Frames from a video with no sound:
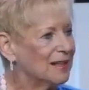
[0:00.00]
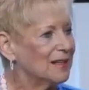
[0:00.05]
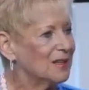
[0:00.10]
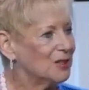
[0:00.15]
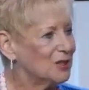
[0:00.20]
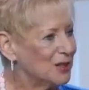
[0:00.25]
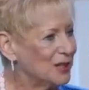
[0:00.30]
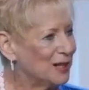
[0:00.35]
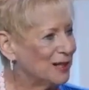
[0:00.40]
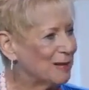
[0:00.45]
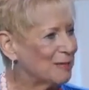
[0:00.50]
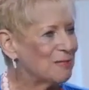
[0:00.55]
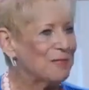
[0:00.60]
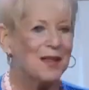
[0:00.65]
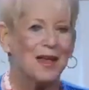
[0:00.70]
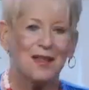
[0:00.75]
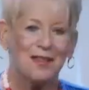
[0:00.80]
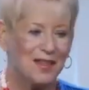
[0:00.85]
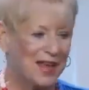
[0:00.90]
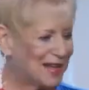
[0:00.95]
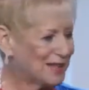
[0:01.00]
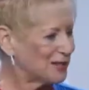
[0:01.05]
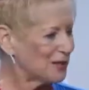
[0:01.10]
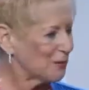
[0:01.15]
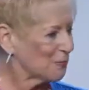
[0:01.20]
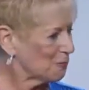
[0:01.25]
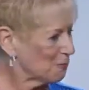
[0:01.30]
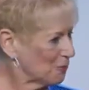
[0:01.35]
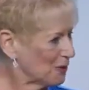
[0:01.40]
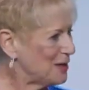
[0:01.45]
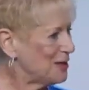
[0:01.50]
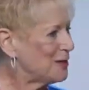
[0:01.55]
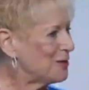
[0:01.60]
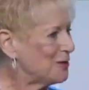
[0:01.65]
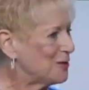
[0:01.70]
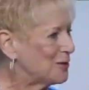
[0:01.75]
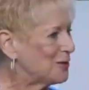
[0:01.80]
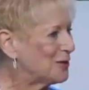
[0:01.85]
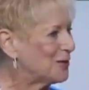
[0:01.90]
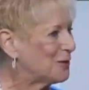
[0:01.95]
Gee, that's a real
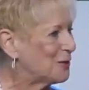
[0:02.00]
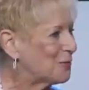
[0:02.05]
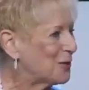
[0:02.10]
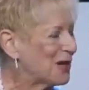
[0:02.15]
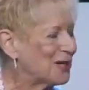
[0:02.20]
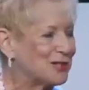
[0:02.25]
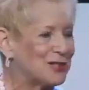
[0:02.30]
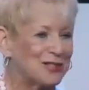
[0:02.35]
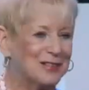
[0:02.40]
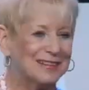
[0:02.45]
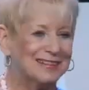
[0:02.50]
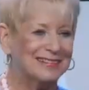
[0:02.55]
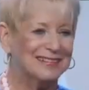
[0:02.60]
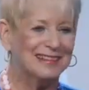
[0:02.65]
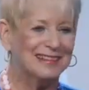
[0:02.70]
good question.